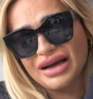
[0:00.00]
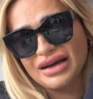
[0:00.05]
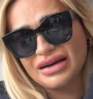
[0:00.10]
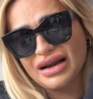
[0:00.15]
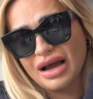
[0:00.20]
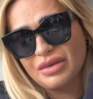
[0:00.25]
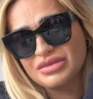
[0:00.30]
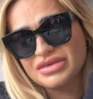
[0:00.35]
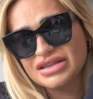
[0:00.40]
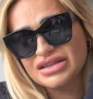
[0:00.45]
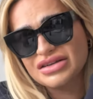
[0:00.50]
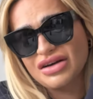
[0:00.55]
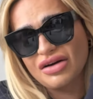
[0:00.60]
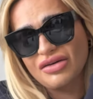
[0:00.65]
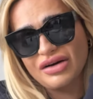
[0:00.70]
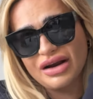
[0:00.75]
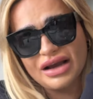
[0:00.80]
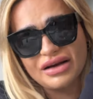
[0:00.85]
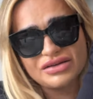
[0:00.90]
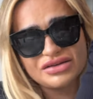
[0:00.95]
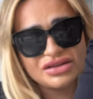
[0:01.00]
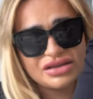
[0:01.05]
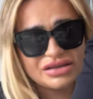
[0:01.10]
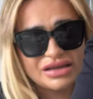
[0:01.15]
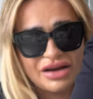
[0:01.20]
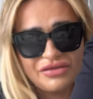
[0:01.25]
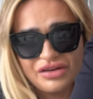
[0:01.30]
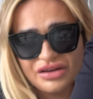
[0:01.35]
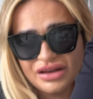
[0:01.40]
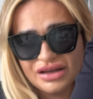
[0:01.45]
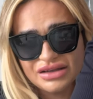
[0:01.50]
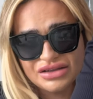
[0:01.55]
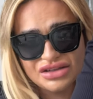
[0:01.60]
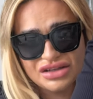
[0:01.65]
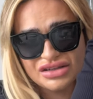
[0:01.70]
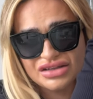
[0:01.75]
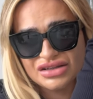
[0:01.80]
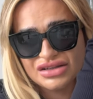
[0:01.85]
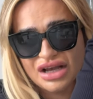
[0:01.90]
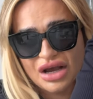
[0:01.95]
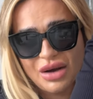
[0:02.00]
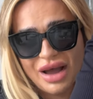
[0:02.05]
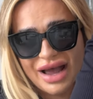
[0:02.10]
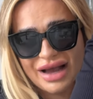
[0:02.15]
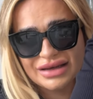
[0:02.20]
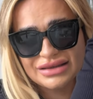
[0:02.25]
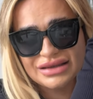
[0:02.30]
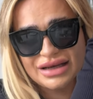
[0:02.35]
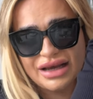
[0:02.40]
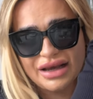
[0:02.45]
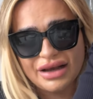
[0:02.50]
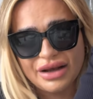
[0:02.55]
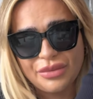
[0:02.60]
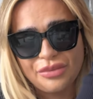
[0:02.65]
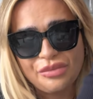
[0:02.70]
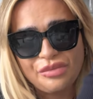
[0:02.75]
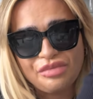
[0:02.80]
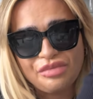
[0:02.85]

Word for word: And I'm sorry. I was just, everything's just so hectic.